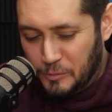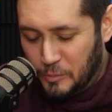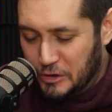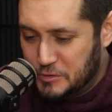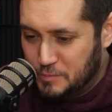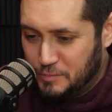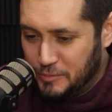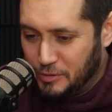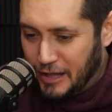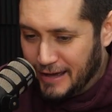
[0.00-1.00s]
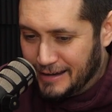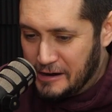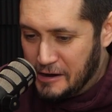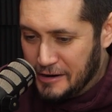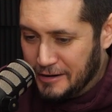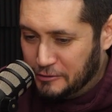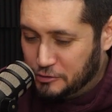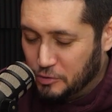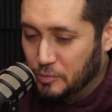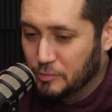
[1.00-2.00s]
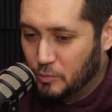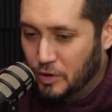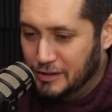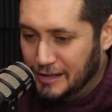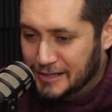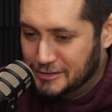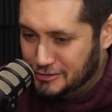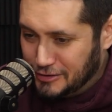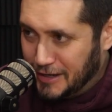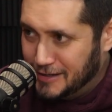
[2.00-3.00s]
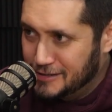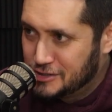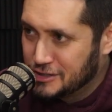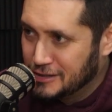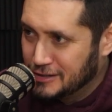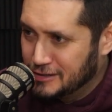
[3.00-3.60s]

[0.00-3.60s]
much people hang on until what late stage